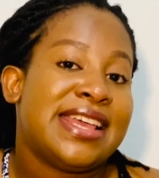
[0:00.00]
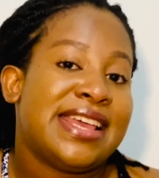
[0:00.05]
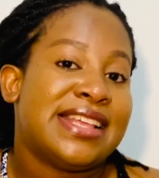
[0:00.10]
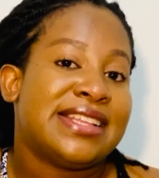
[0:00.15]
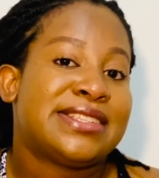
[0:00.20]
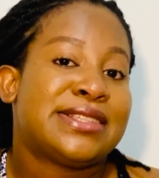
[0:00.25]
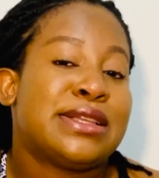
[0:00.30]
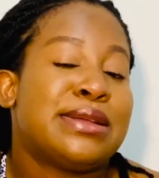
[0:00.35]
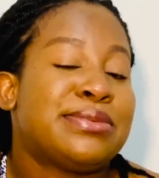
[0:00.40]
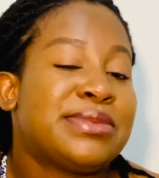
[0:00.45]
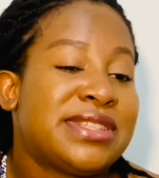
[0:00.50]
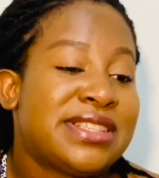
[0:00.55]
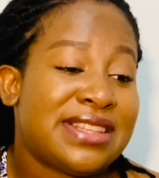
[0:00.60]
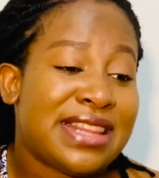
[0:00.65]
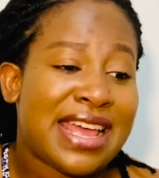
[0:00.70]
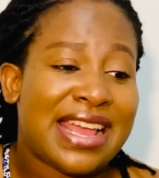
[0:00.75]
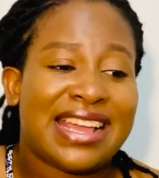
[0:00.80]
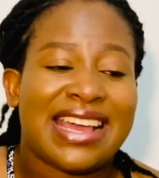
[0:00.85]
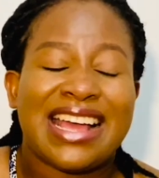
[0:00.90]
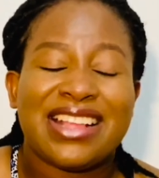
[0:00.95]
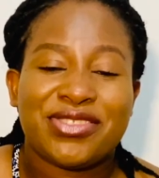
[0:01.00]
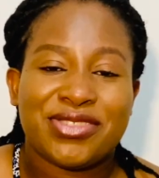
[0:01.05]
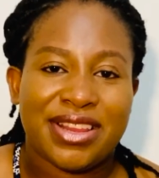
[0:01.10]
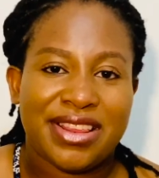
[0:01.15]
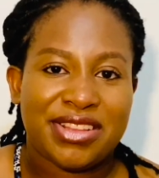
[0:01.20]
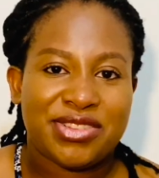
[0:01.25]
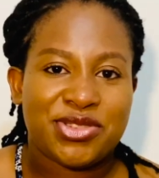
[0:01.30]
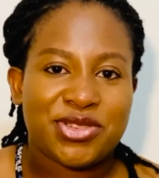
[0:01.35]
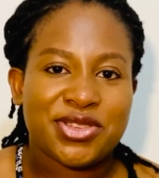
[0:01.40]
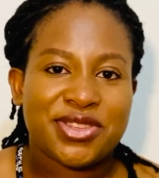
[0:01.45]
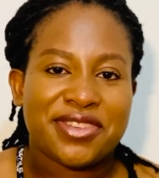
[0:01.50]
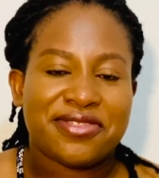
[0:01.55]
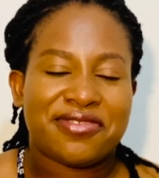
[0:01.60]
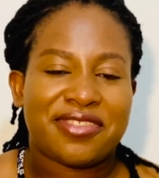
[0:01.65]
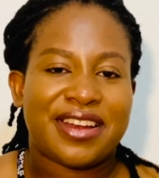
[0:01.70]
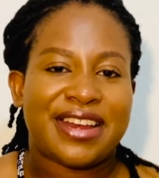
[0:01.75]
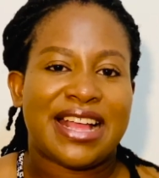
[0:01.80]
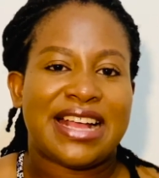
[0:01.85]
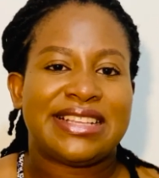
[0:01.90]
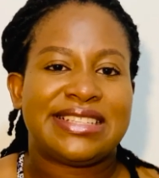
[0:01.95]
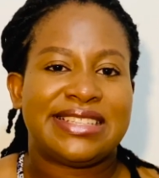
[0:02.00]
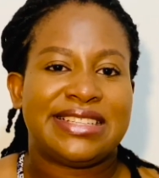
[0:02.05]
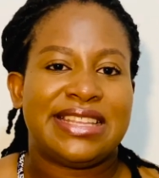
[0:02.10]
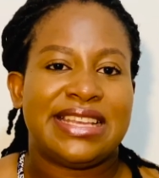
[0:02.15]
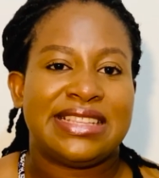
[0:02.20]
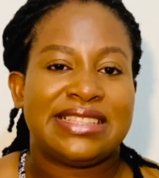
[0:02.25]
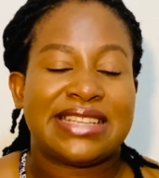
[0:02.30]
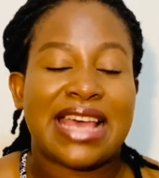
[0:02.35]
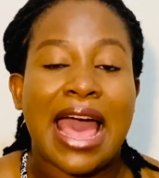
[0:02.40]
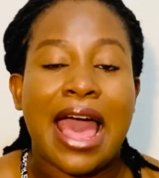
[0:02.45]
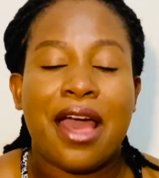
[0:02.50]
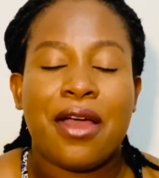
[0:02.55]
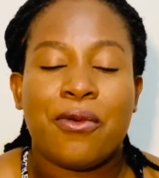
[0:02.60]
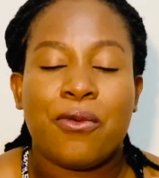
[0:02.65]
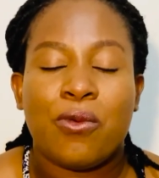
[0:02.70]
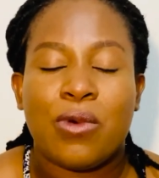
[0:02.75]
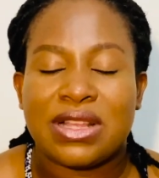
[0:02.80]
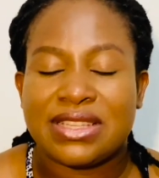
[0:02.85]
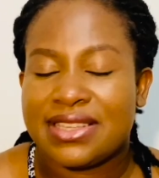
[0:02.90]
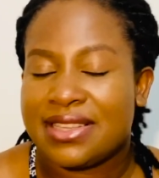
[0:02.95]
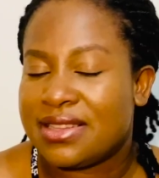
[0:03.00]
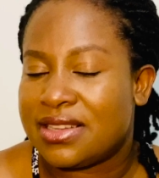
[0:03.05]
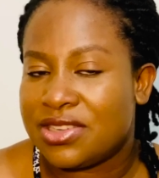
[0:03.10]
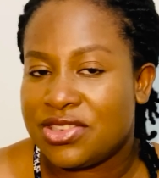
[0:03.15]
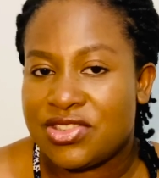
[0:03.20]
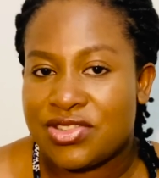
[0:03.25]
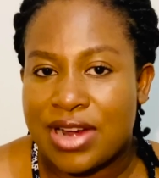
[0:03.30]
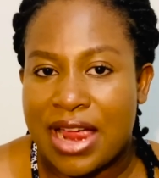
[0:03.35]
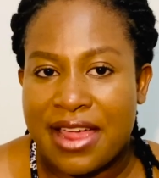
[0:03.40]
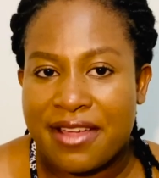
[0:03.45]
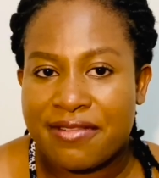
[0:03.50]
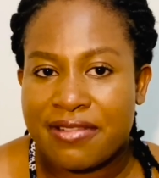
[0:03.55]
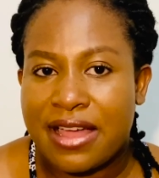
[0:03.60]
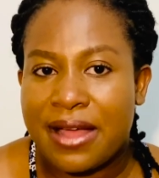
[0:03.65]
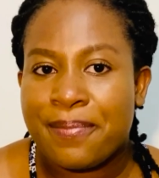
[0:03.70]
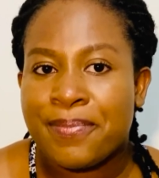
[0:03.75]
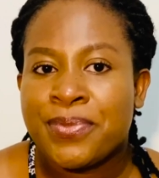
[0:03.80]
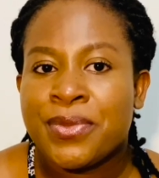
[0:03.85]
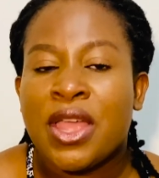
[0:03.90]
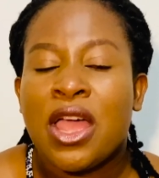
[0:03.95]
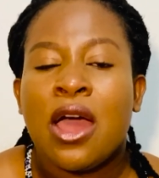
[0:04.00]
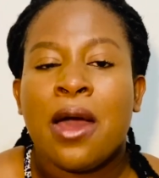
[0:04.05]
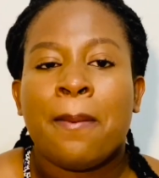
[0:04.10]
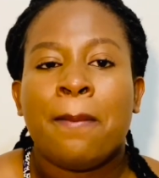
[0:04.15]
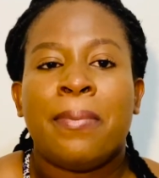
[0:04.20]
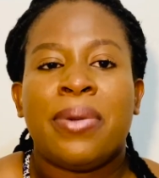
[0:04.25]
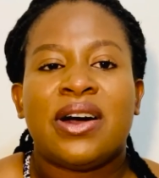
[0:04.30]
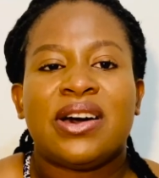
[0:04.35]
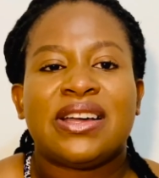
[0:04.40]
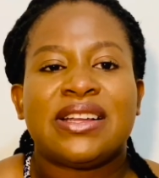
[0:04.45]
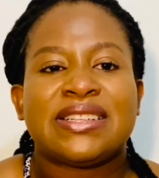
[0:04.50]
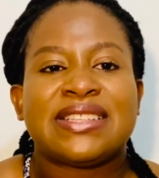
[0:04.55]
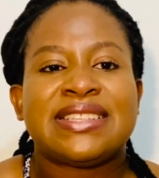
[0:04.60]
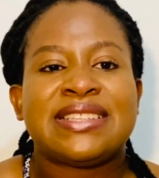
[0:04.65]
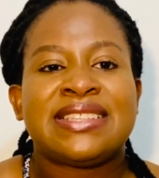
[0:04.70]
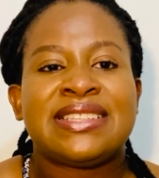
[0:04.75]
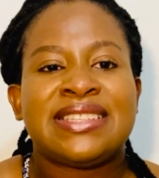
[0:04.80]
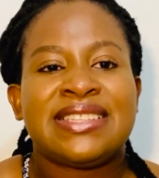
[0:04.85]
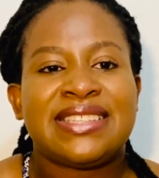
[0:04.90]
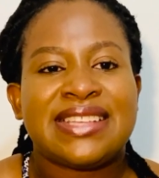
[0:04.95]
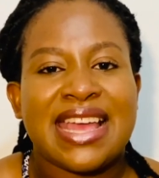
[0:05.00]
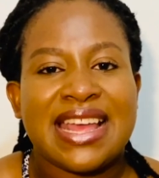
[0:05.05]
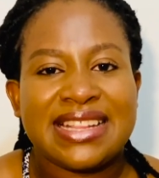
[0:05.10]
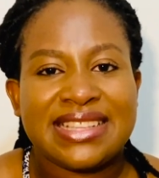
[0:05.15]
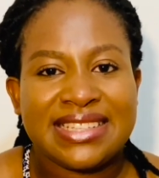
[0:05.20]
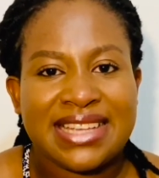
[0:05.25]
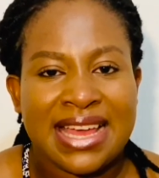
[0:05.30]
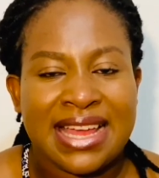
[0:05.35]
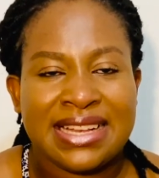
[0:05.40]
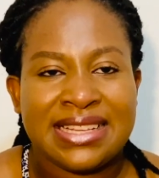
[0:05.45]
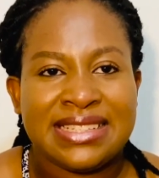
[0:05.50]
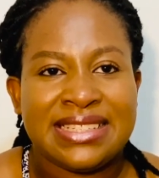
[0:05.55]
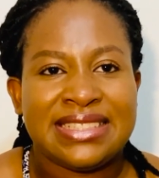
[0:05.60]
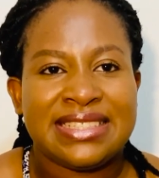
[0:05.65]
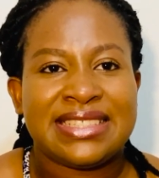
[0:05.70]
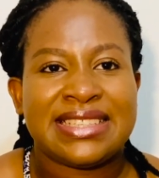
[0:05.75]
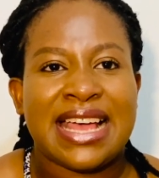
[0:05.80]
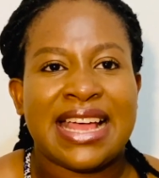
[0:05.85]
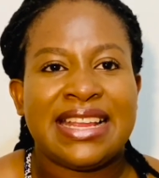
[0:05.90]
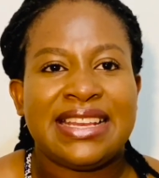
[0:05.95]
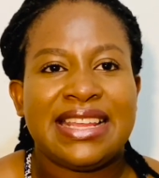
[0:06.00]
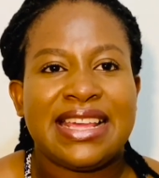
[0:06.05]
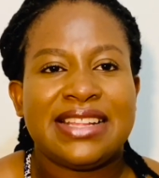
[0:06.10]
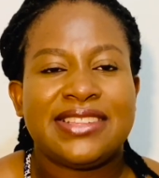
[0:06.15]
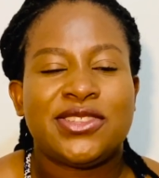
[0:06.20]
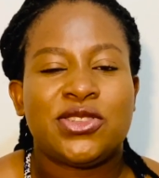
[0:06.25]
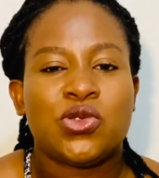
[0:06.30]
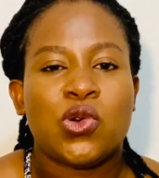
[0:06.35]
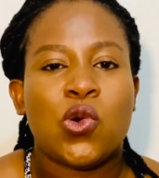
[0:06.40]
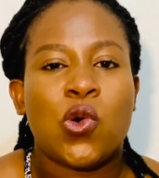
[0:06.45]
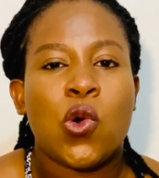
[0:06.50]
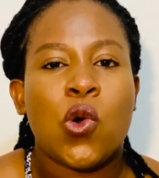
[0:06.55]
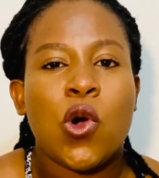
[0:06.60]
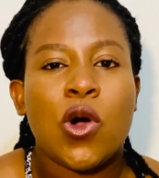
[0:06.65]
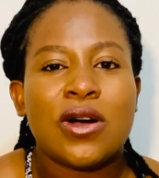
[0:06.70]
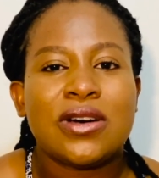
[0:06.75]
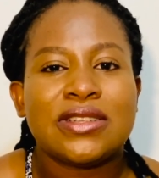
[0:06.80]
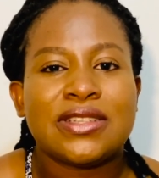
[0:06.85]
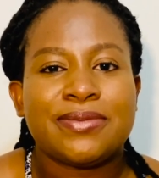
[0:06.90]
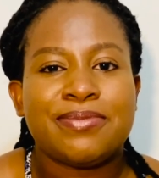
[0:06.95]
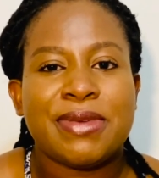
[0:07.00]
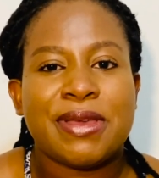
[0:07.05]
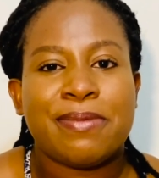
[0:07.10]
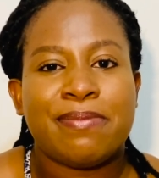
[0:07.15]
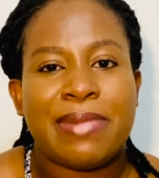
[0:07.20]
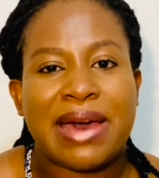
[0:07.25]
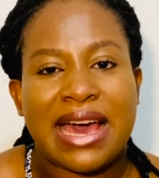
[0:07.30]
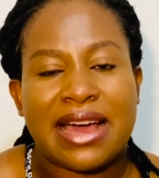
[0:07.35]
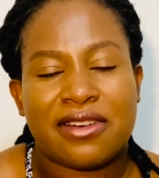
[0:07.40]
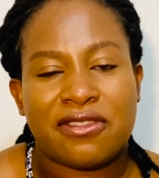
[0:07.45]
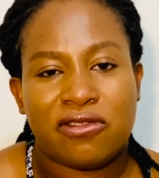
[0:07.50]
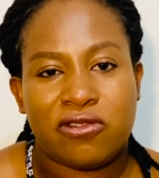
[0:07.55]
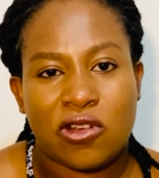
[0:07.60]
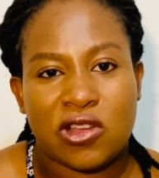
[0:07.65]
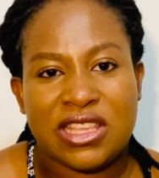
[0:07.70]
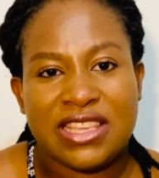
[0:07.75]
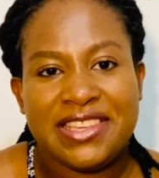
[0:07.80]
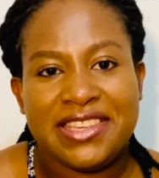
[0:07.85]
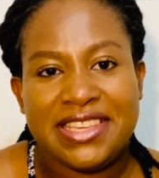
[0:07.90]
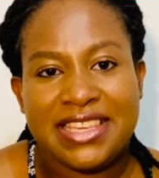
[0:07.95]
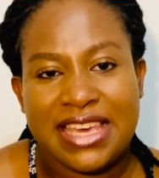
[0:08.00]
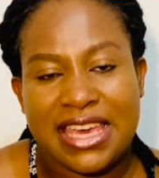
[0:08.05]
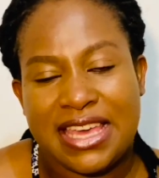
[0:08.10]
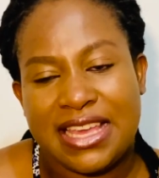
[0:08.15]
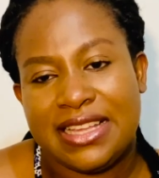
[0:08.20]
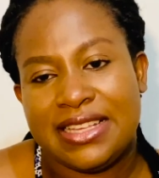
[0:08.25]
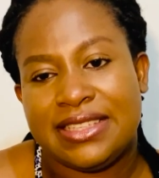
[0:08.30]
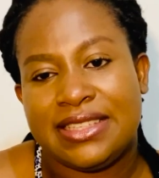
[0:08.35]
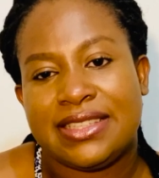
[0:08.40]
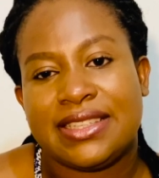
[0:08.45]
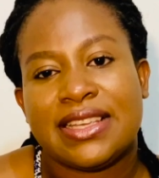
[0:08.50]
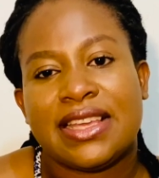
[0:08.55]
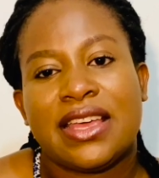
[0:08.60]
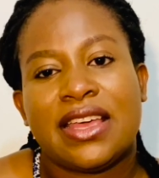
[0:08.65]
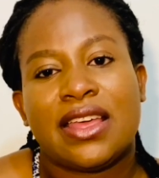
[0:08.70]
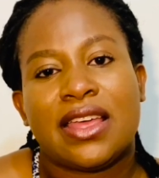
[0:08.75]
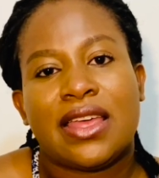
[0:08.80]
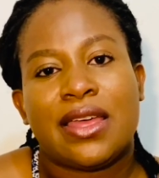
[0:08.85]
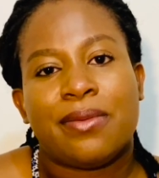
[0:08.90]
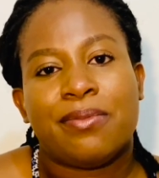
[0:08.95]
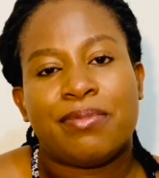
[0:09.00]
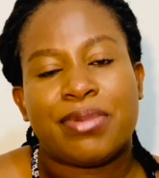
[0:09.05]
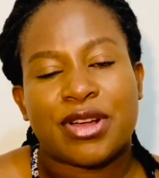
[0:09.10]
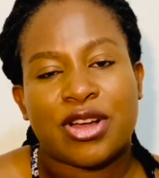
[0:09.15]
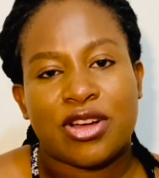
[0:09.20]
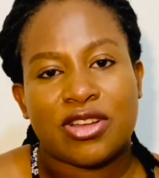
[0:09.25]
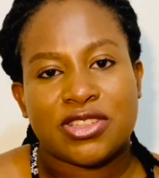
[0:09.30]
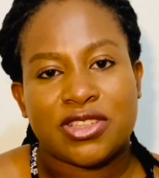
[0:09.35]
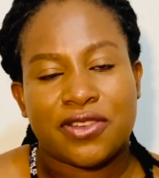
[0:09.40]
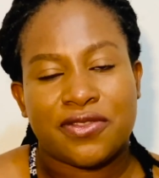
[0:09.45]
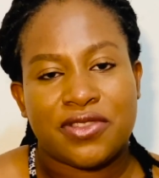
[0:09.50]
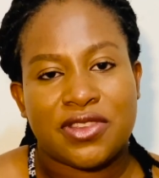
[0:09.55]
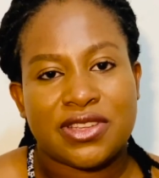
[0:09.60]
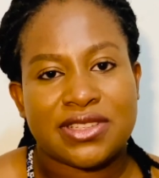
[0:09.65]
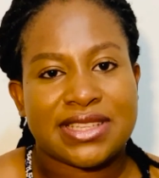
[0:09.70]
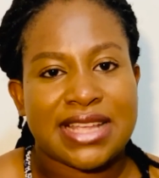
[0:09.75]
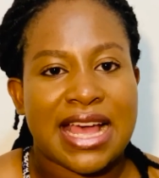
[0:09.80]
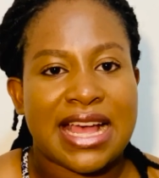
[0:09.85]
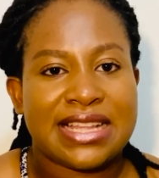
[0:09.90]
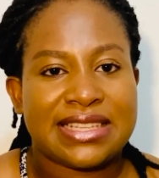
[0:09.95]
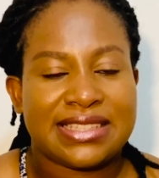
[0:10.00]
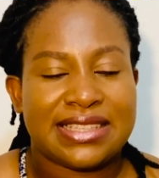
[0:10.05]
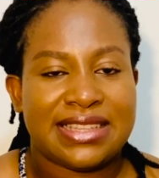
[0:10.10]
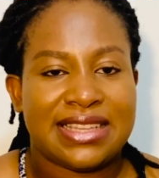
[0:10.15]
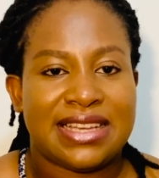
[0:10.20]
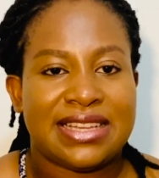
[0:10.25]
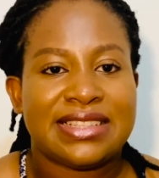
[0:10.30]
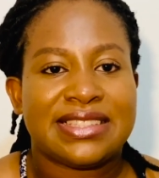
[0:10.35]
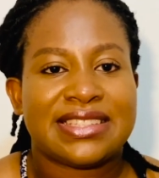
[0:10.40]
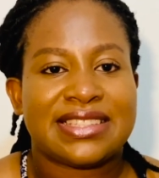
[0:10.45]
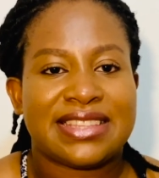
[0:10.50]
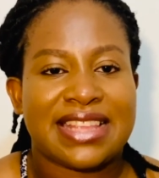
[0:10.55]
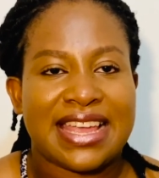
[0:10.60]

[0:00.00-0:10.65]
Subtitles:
Some, like, actually two different accidents. I wasn't the driver, but Satan decided to hold me back for years because of those accidents.